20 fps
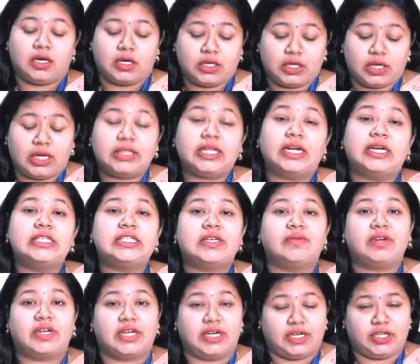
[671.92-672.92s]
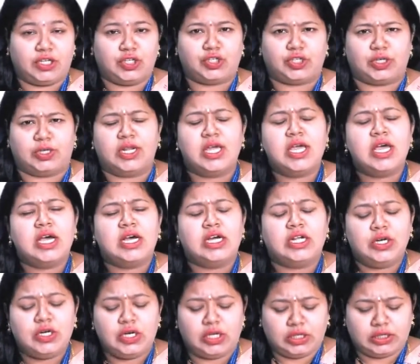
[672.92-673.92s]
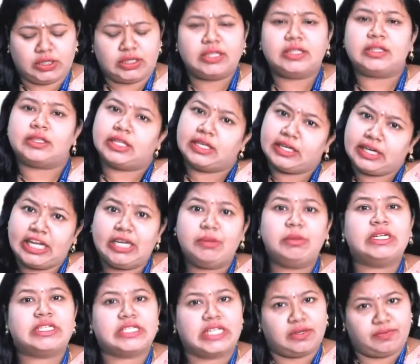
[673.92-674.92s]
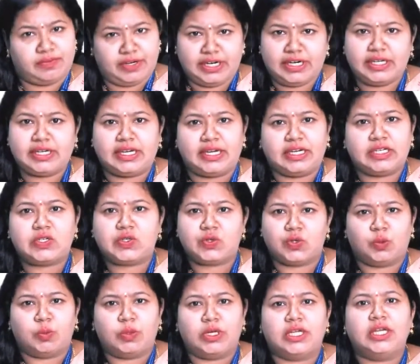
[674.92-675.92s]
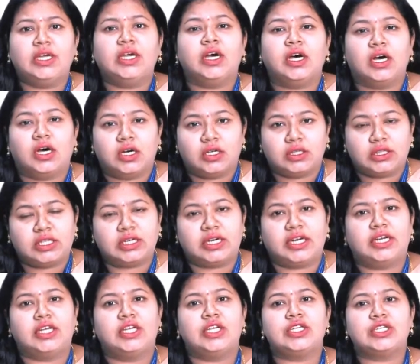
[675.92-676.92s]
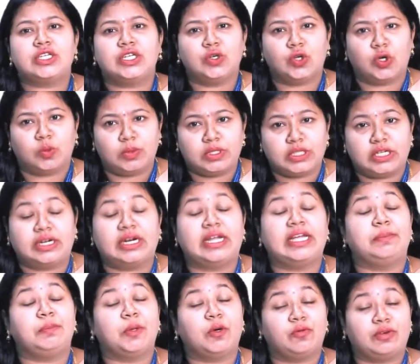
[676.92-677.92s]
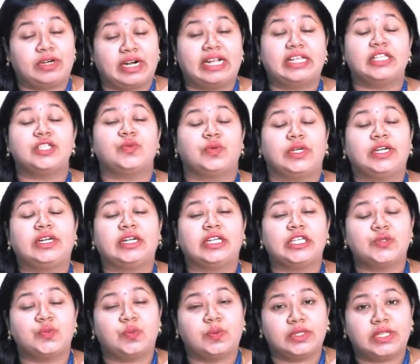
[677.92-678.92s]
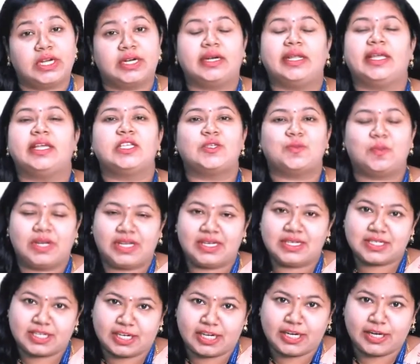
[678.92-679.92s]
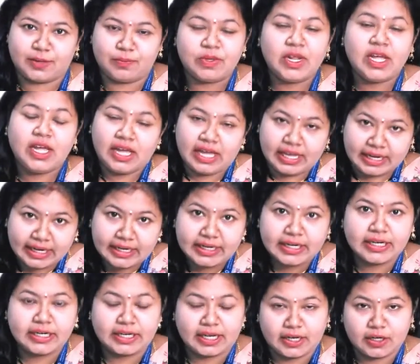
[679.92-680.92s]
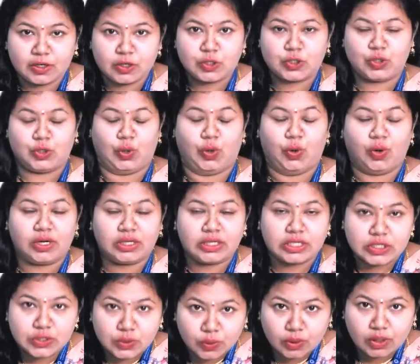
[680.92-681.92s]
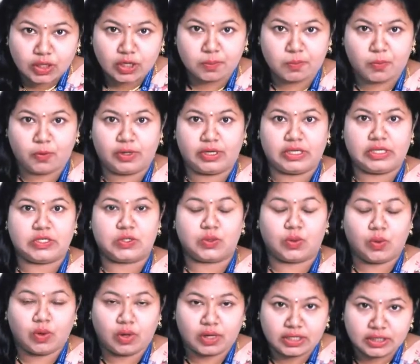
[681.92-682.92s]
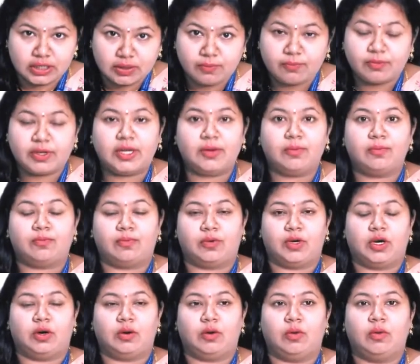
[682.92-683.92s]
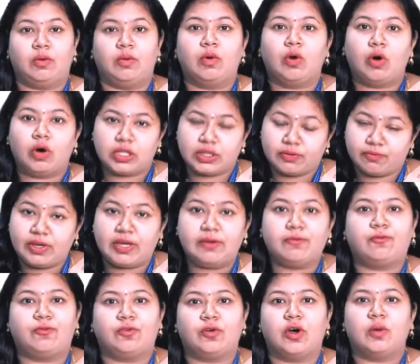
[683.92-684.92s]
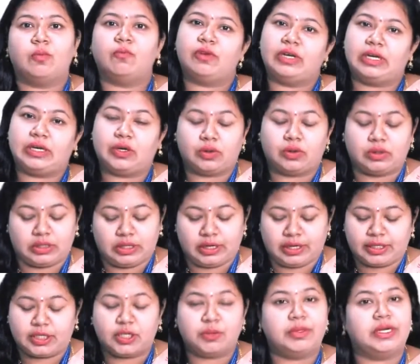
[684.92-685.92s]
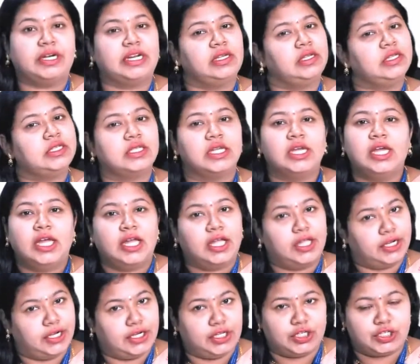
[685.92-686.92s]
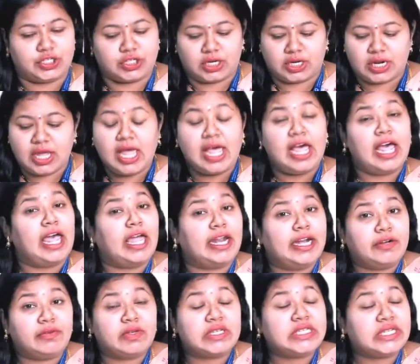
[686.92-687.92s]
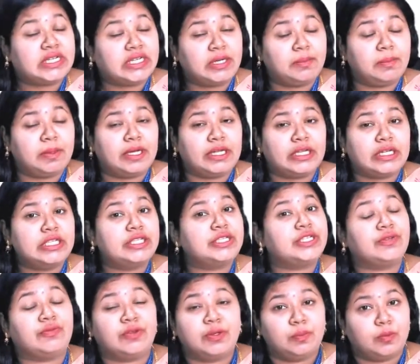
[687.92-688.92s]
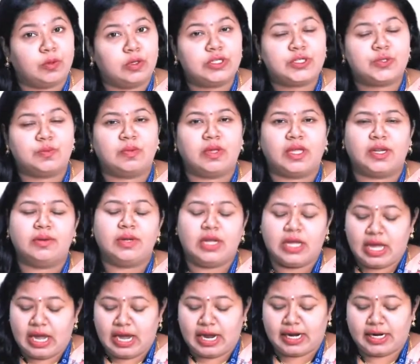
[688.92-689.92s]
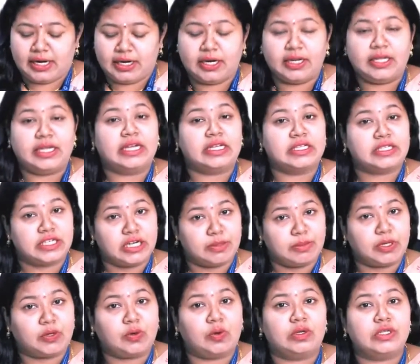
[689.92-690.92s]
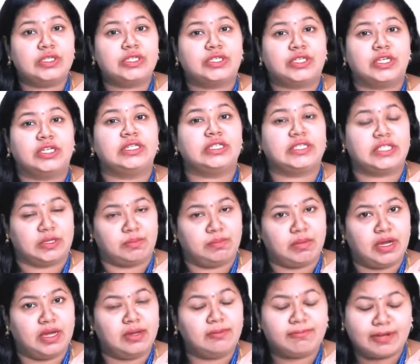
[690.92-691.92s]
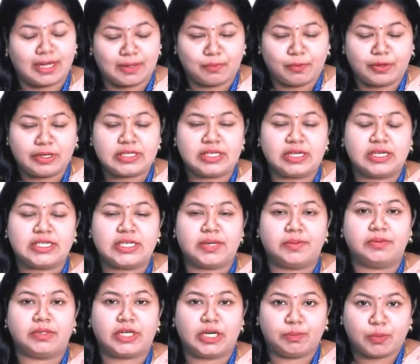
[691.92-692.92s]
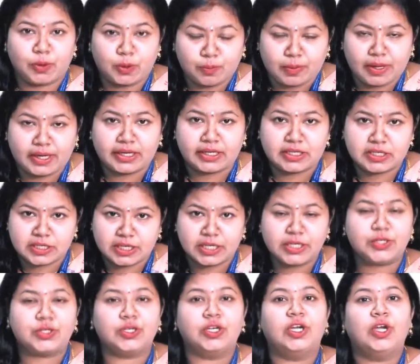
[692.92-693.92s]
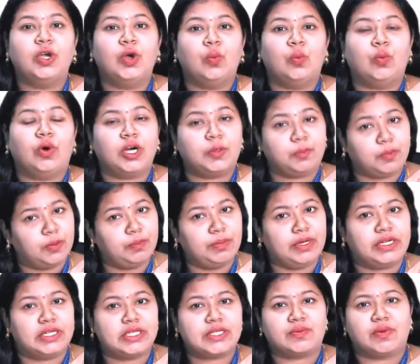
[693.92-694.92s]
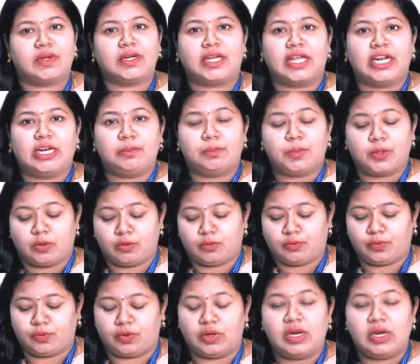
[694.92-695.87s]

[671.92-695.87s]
that is our radiation. The name itself indicates normally the radiation, normally the type of heat transfer that takes place in radiant energy or in the solar bodies or in the waveform, we term it as radiation. And it was stated by Stephen Boltzmann, and he has named a constant sigma 5.67 10 power minus 8 watt per meter square Kelvin power 4.